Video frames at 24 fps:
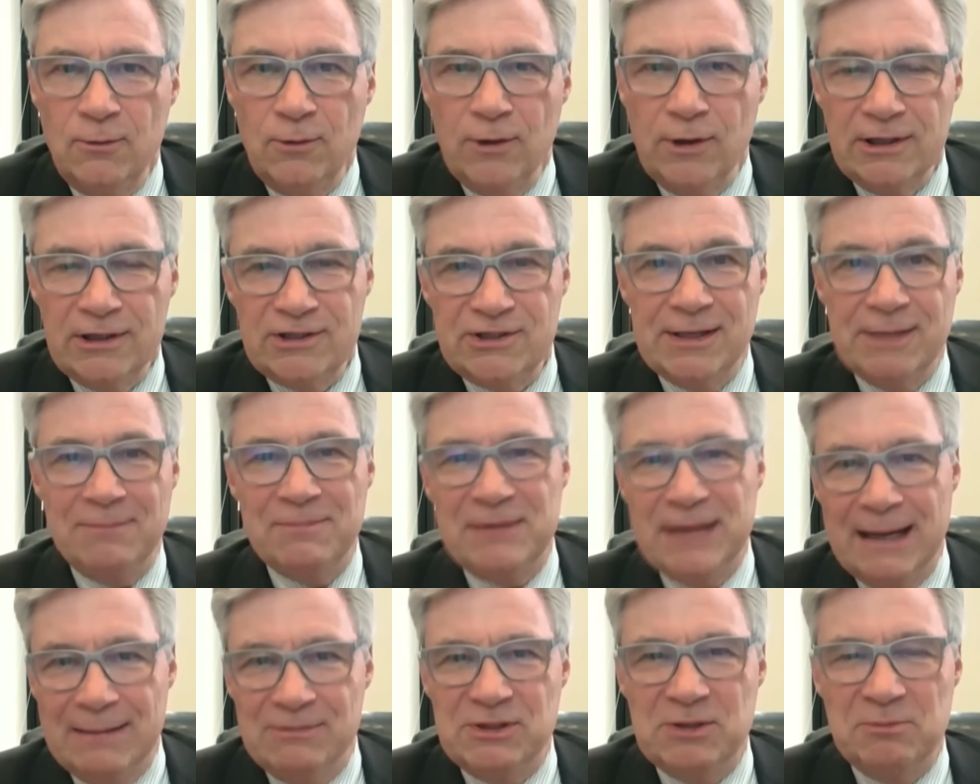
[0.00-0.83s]
where it's
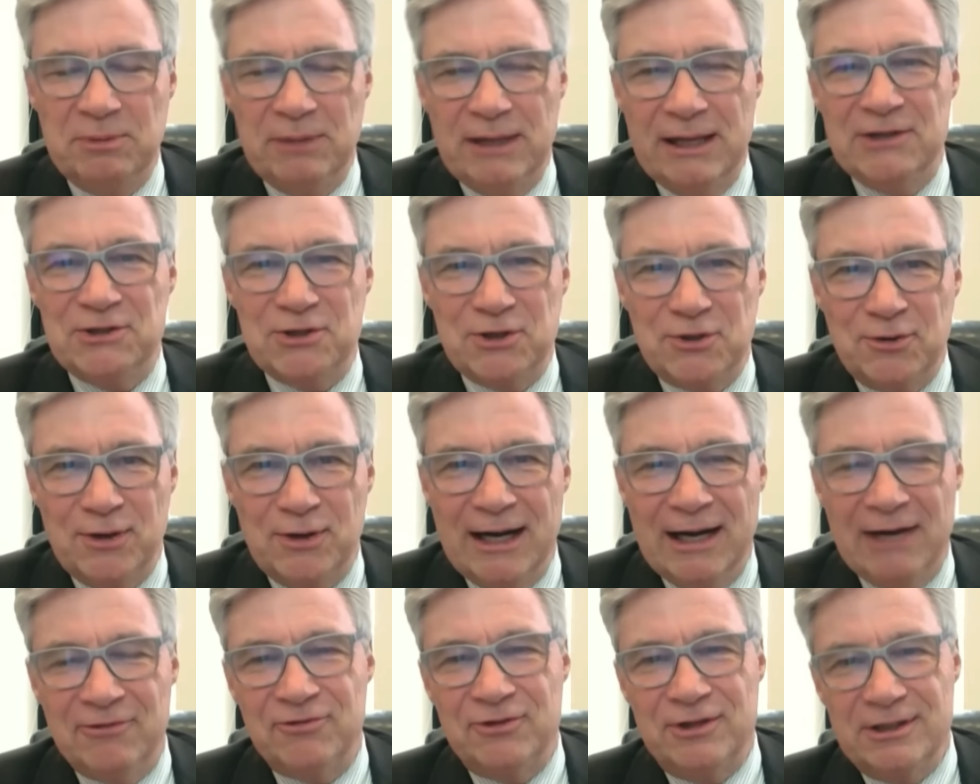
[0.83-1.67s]
sometimes a pleasure
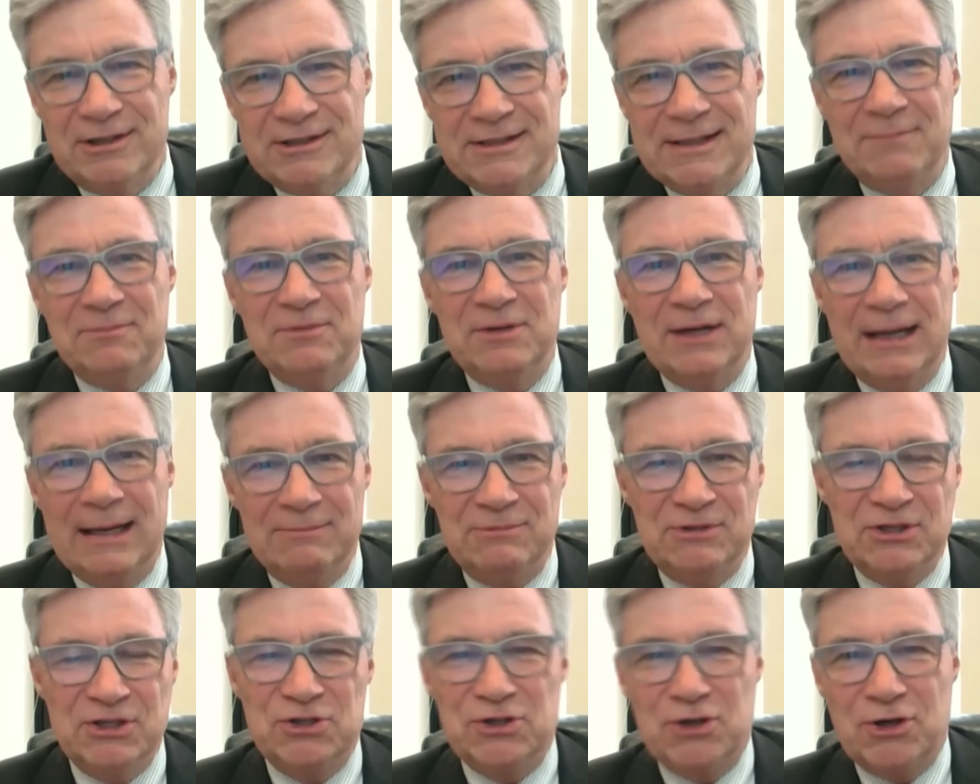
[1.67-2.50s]
craft and
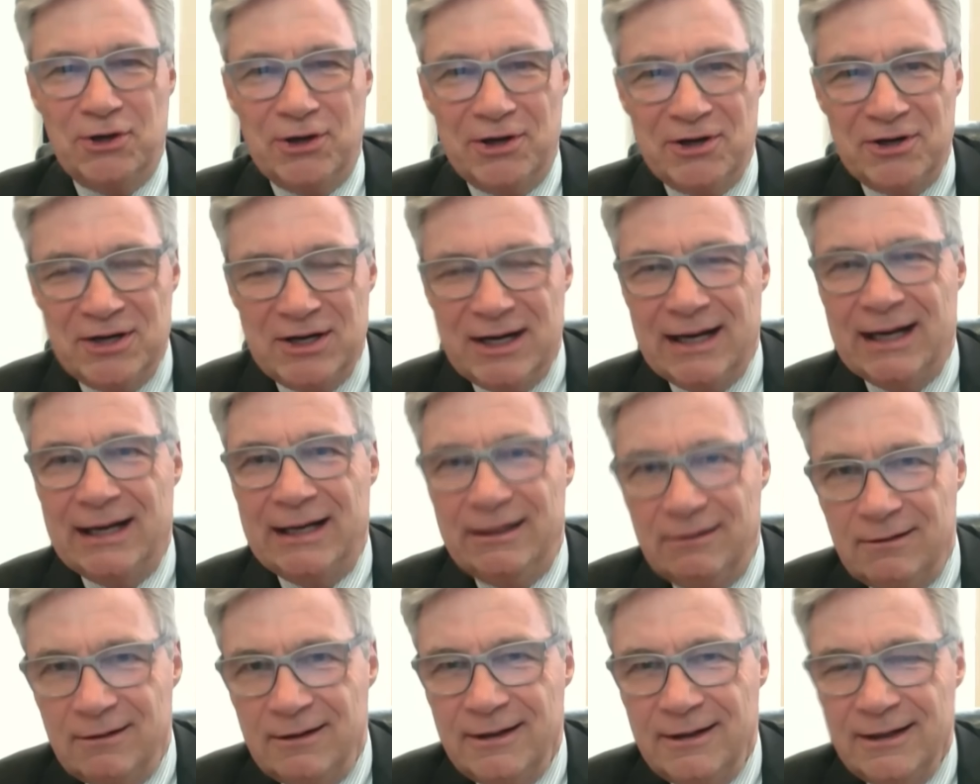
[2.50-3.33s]
sometimes a charter
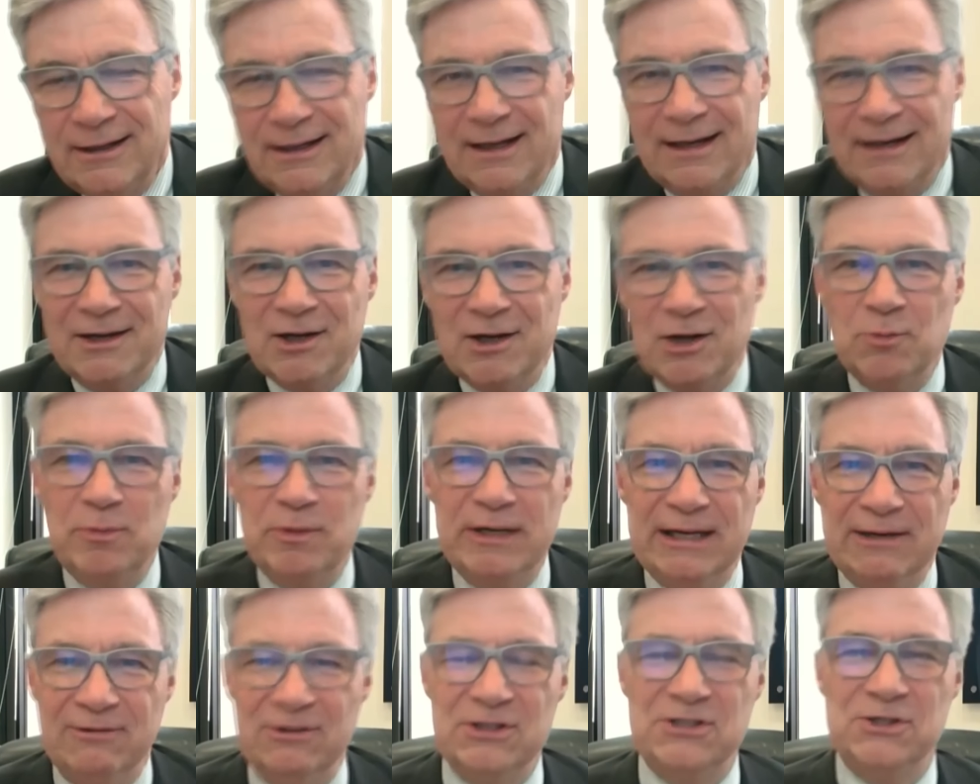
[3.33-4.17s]
yacht, and
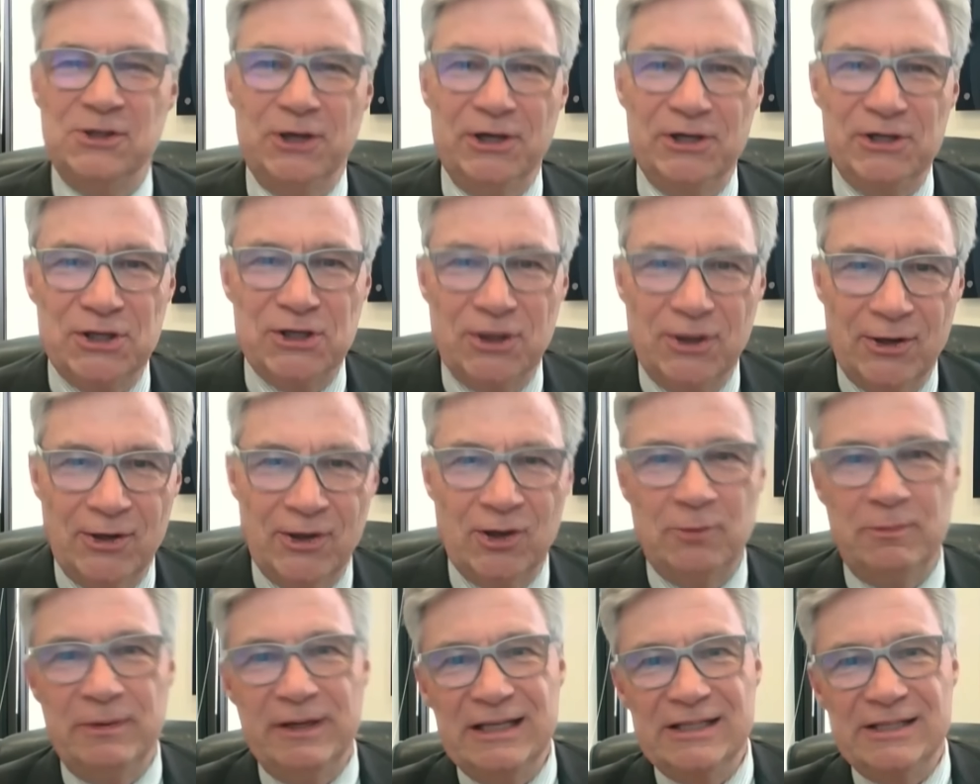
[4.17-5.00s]
nobody ever saw a
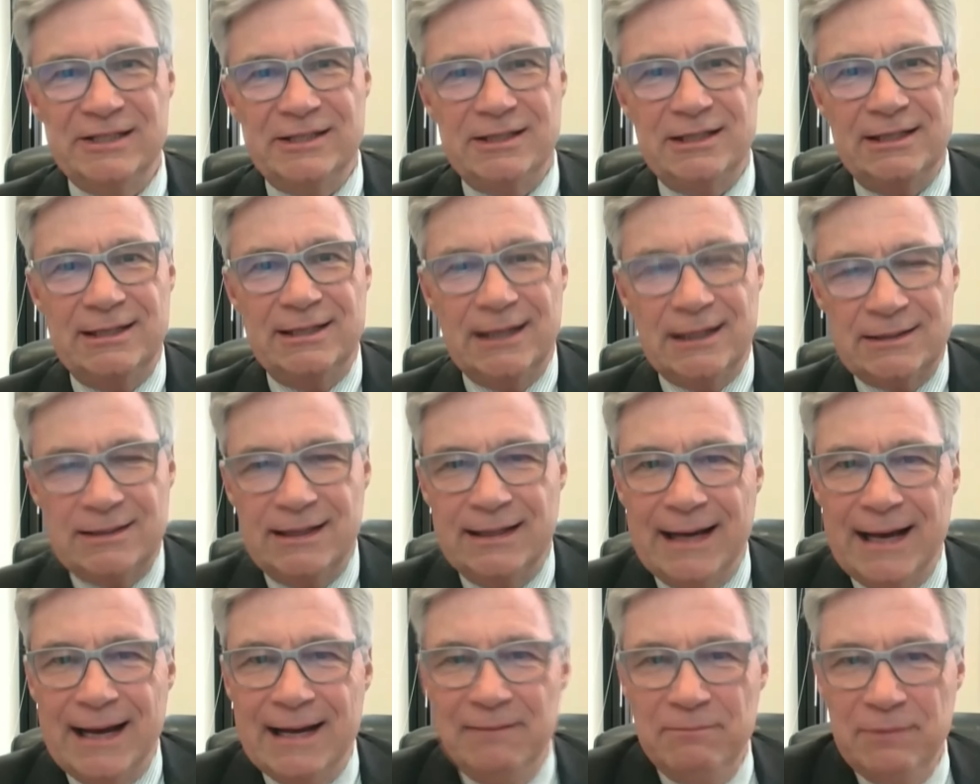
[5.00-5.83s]
charter, but he's
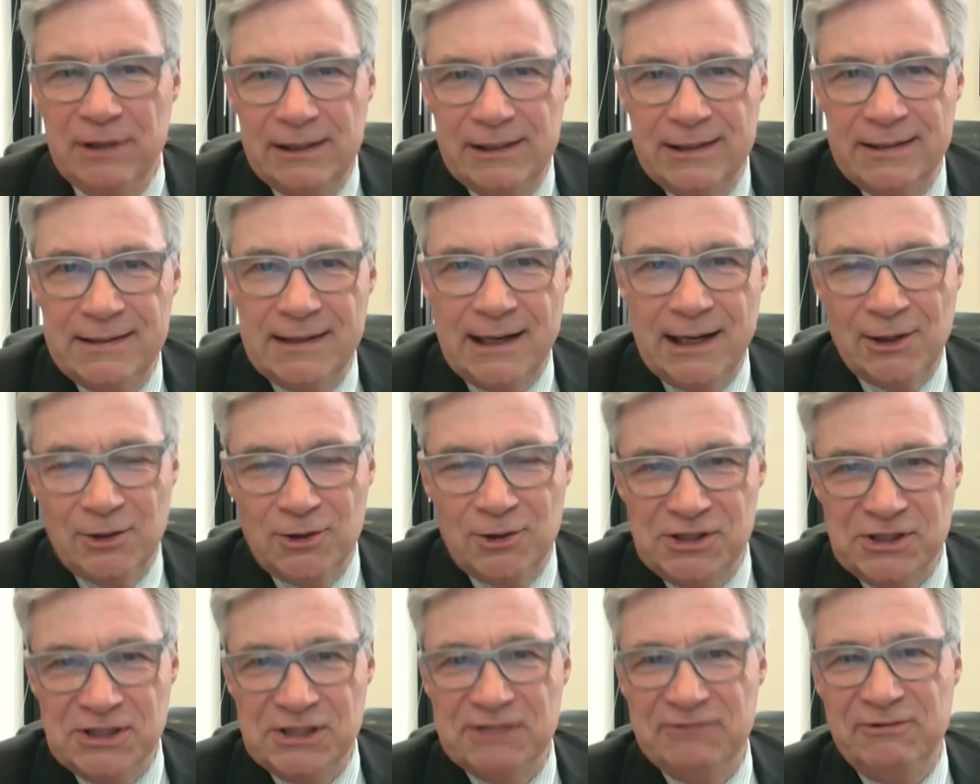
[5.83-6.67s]
deducting $8 billion
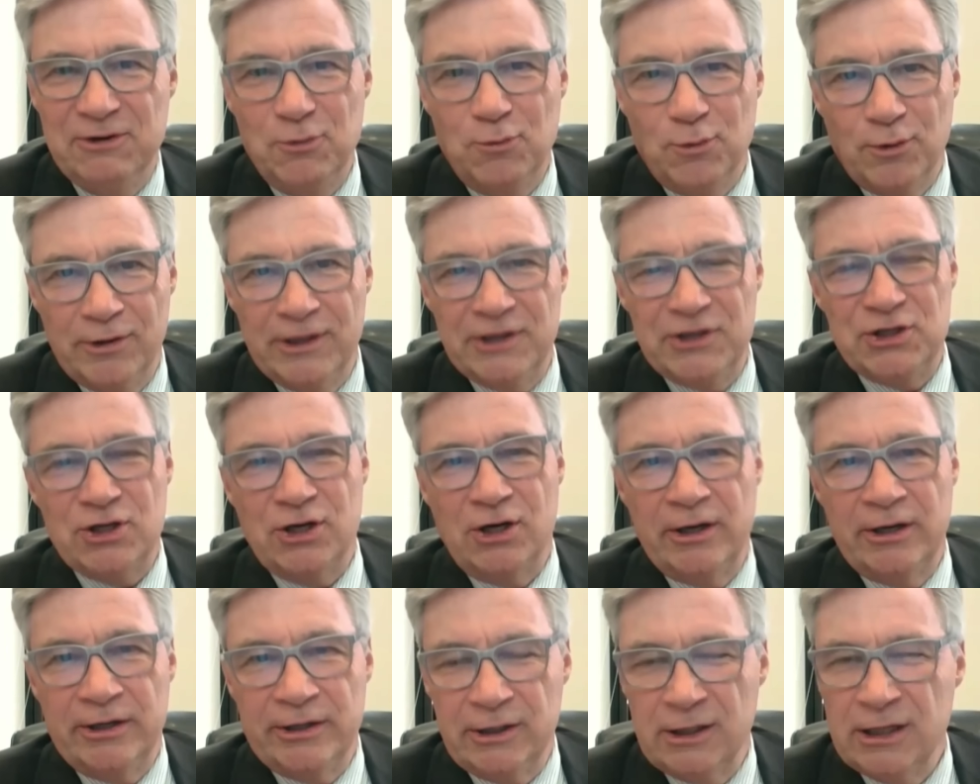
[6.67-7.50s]
as if it were a
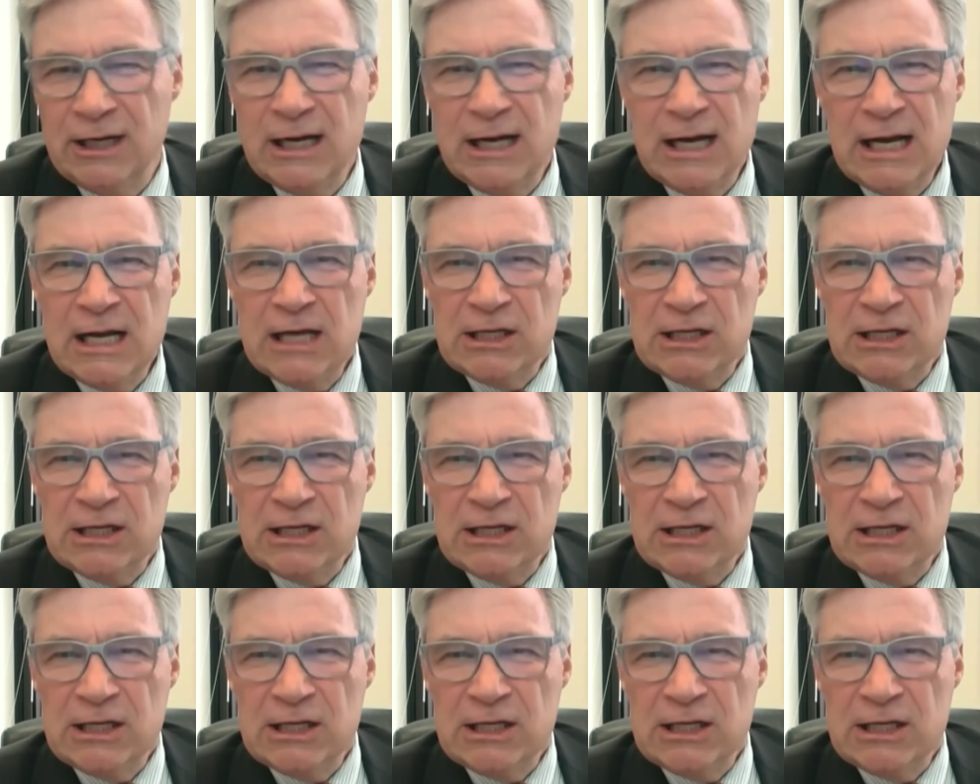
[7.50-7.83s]
charter.